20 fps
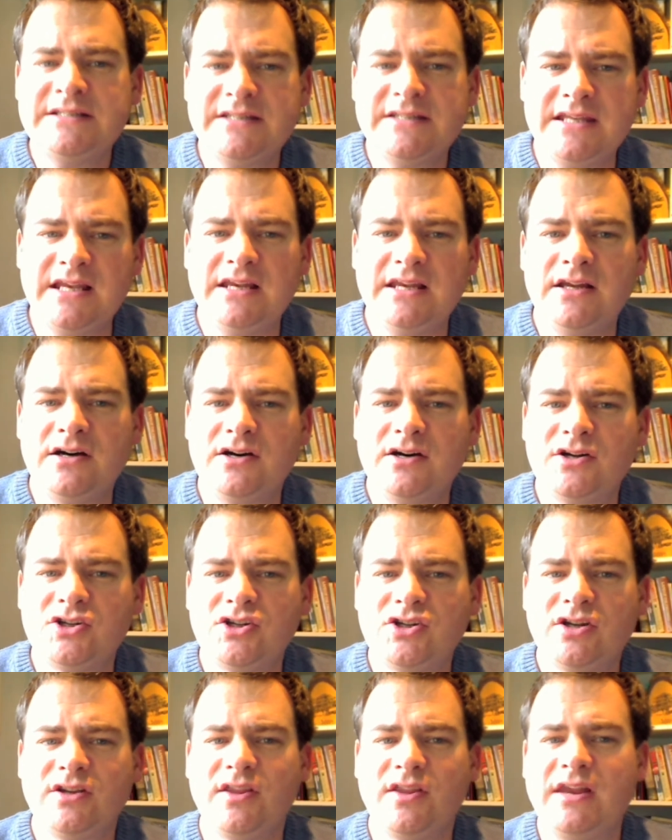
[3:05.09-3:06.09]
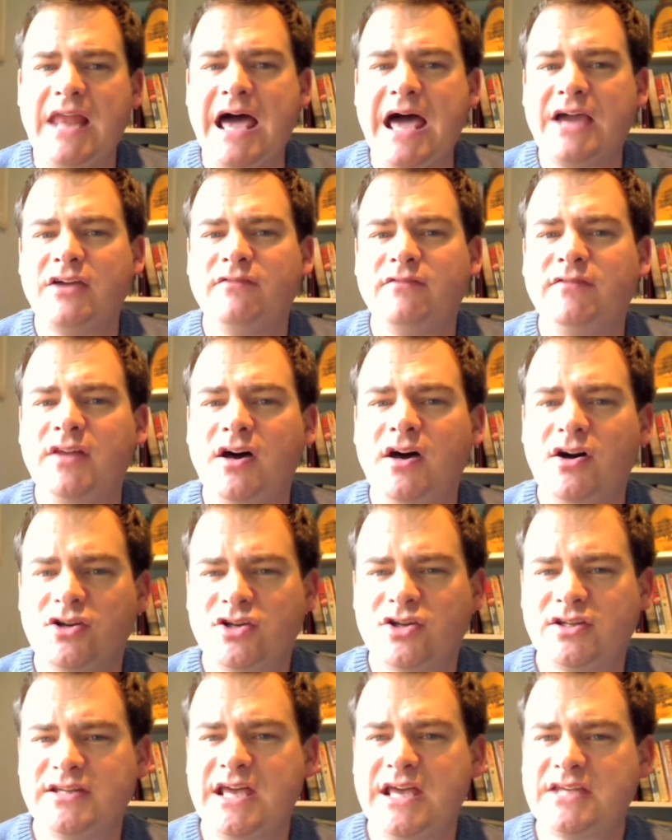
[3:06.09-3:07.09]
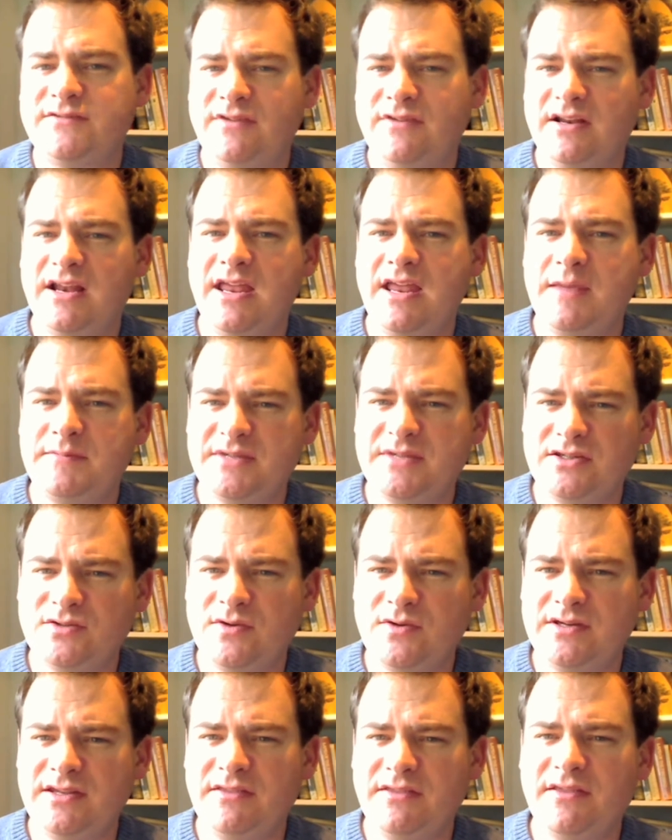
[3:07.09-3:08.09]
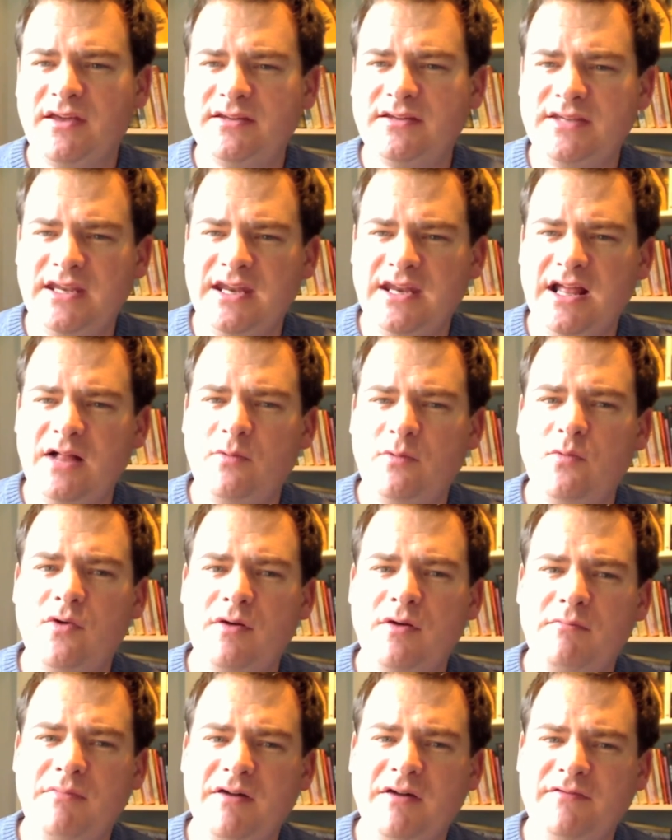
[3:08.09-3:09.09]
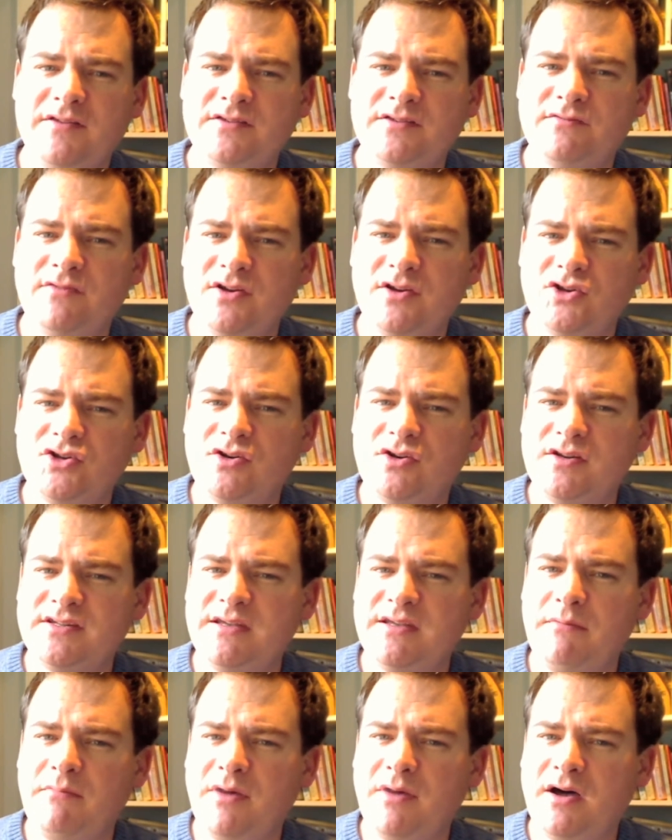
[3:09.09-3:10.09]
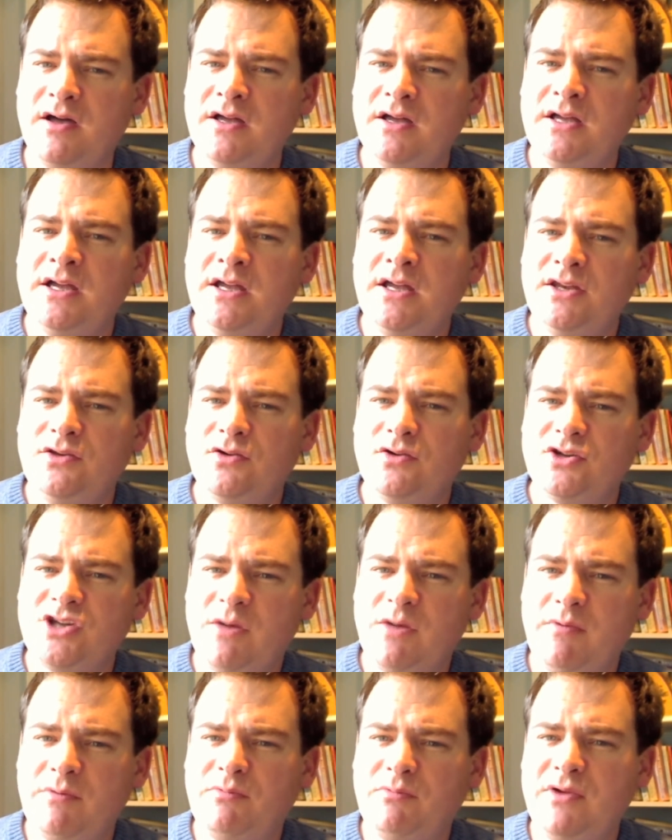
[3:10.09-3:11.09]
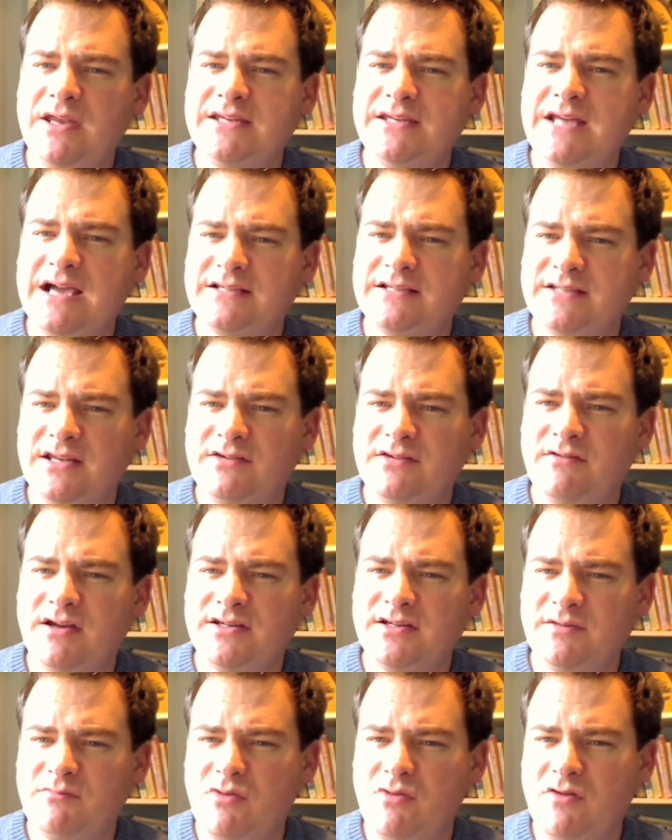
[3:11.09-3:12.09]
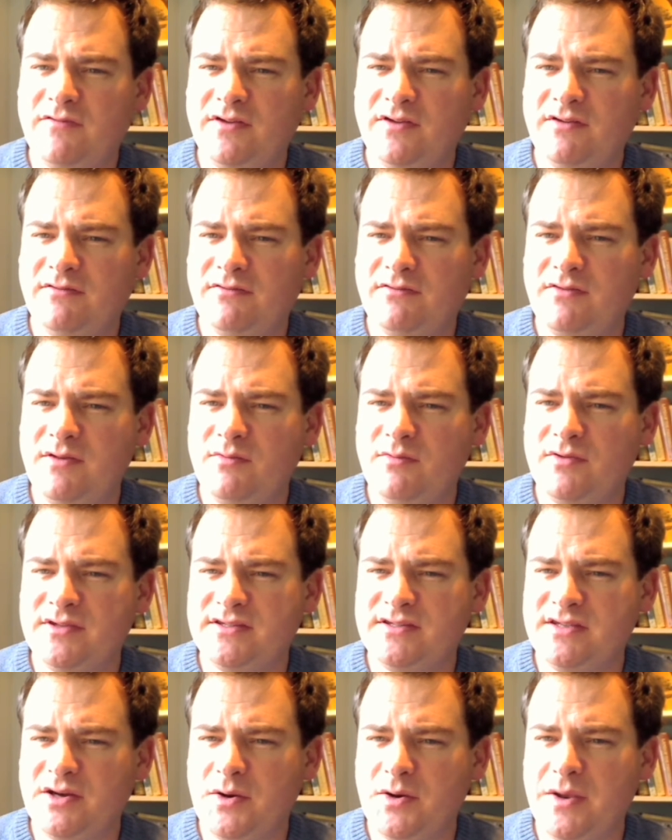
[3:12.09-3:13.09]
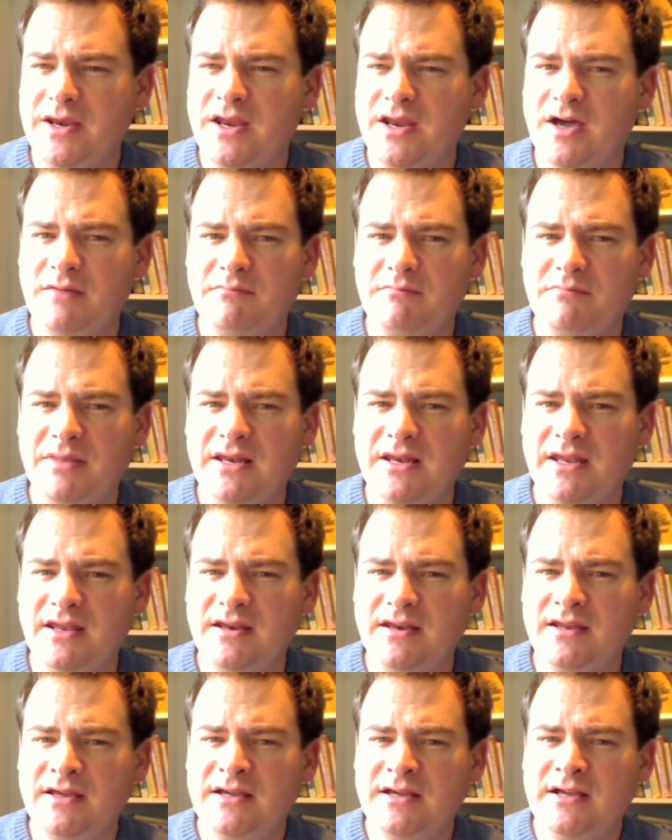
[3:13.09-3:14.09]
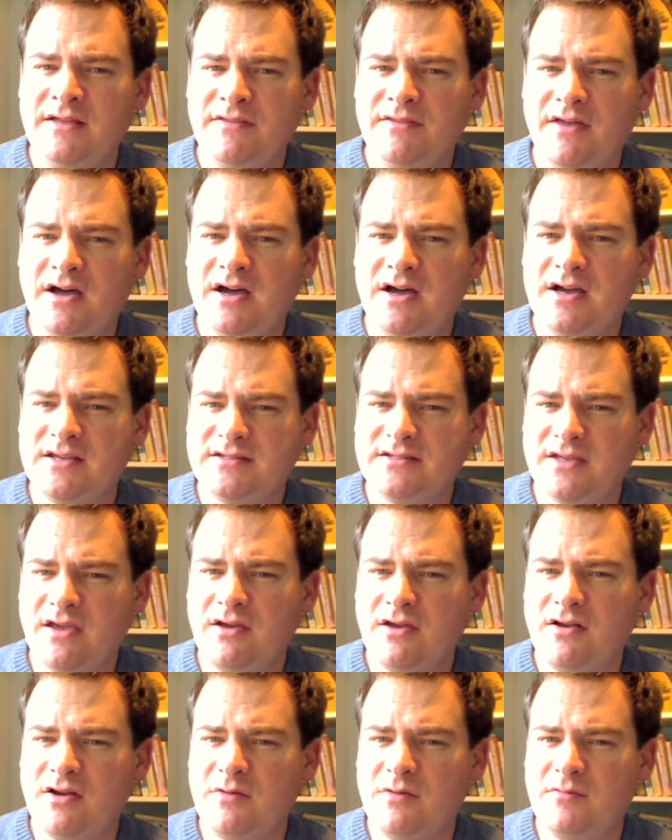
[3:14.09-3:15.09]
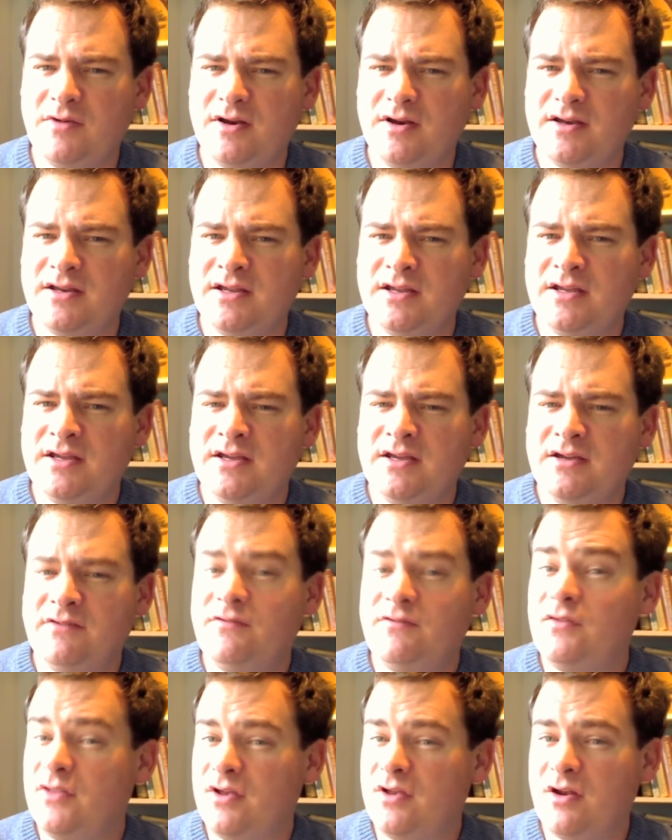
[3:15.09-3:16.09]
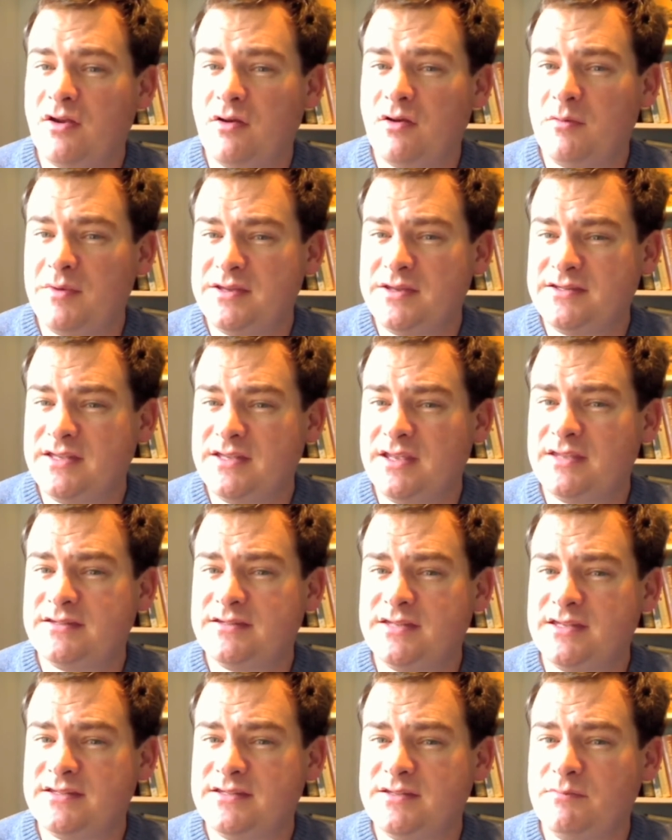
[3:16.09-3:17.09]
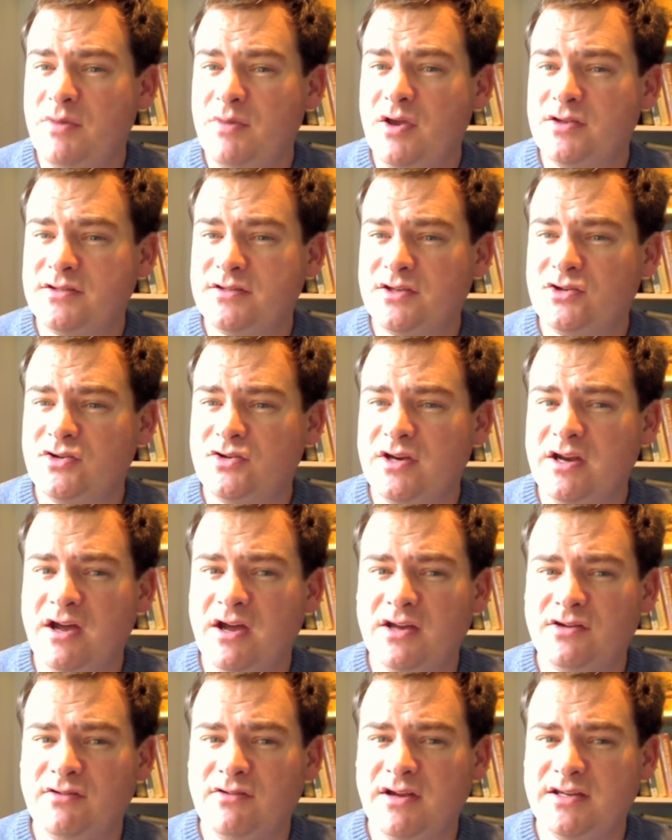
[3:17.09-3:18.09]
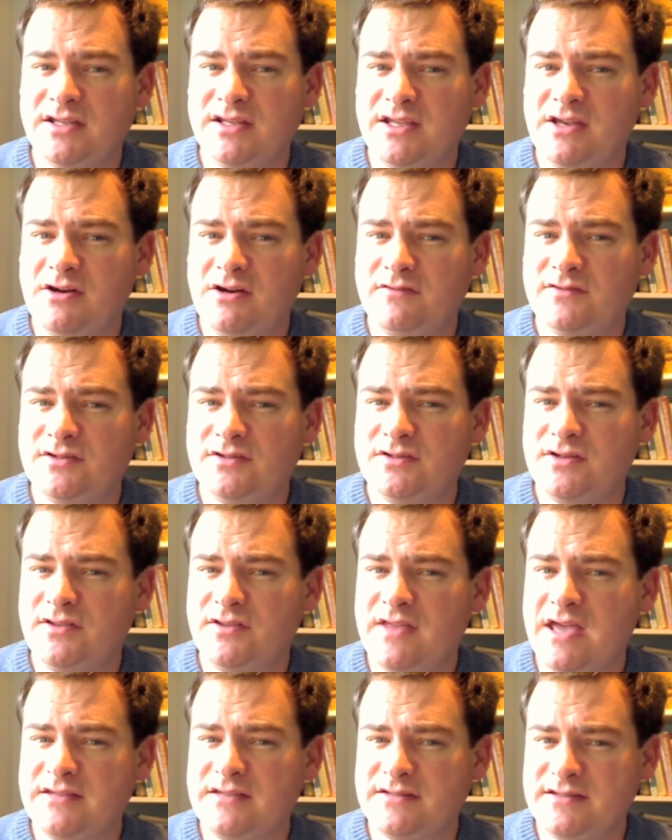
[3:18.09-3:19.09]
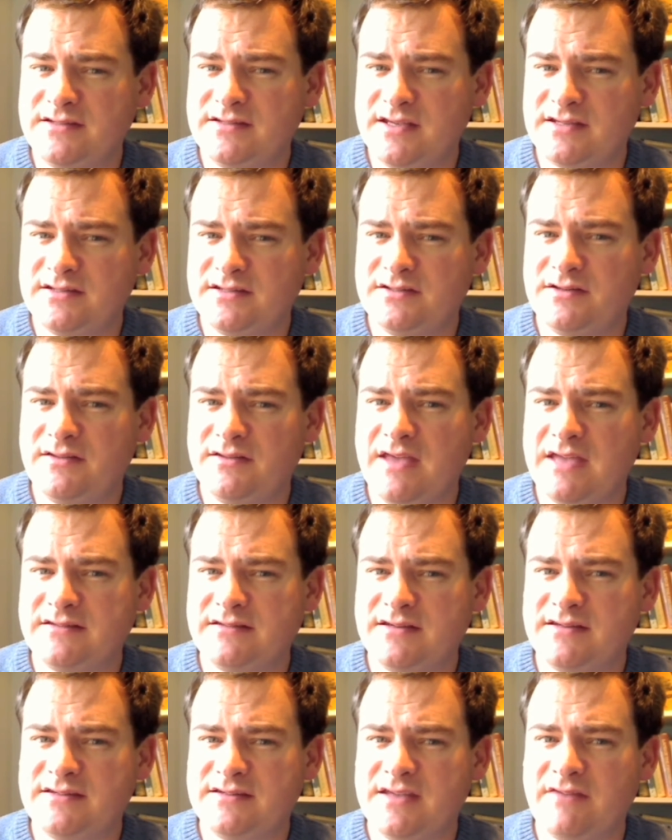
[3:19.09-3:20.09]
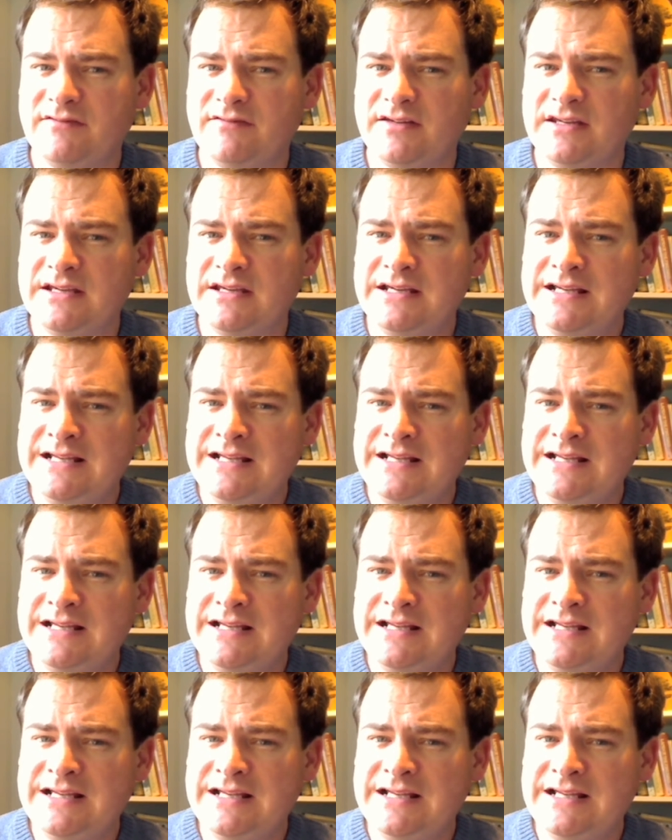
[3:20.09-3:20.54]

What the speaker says: The lack of large catastrophe claims in 2013 helped Warren Buffett's reinsurance empire notch up a pre-tax underwriting profit of $3.089 billion, the highest conglomerate since the post-Katrina underwriting year of 2006 and 2007.